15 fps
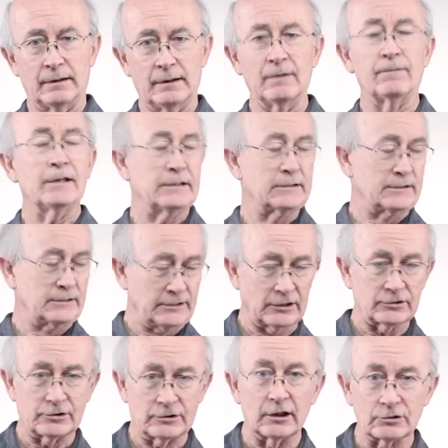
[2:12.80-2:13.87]
if he
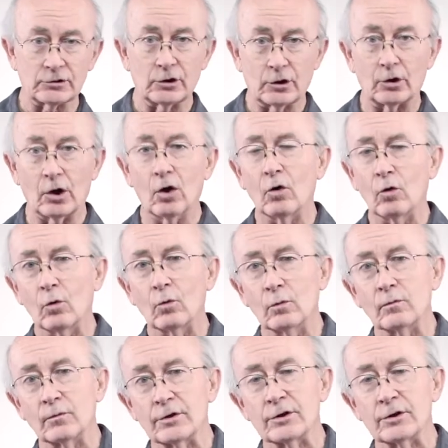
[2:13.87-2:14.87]
just doesn't go,